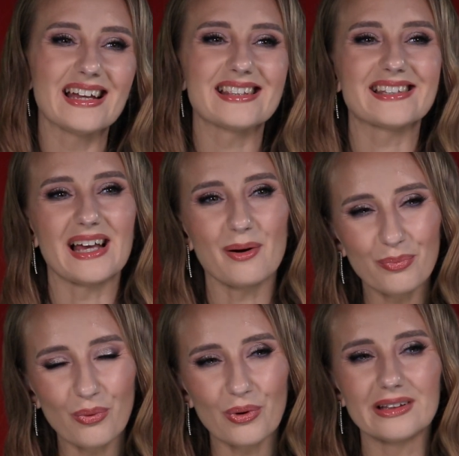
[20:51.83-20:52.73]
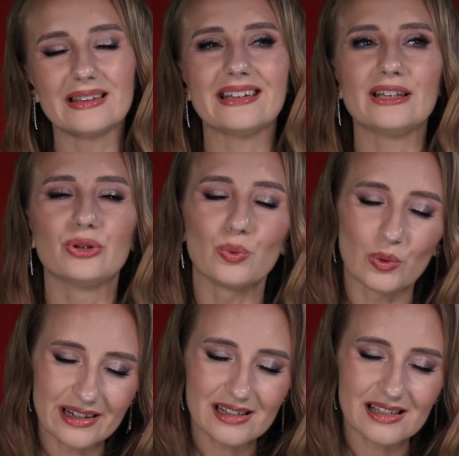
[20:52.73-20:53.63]
at some point it
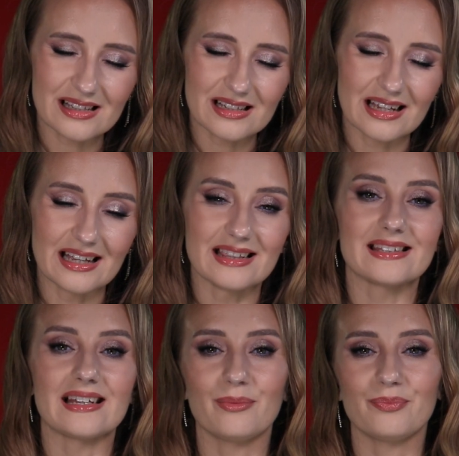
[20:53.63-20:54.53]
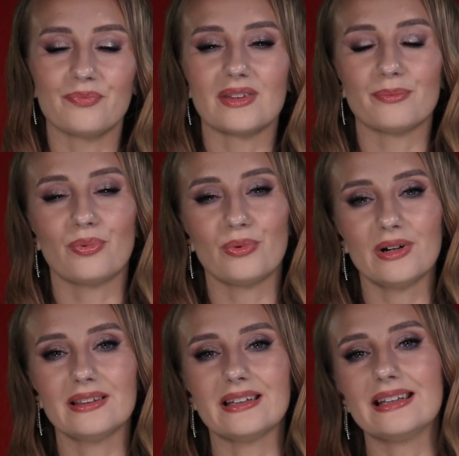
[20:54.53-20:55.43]
works, at some
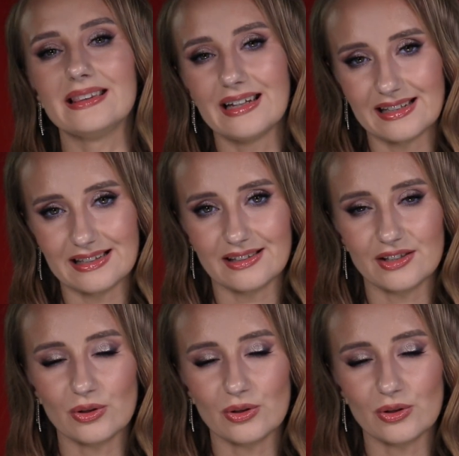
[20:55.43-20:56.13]
point it doesn't.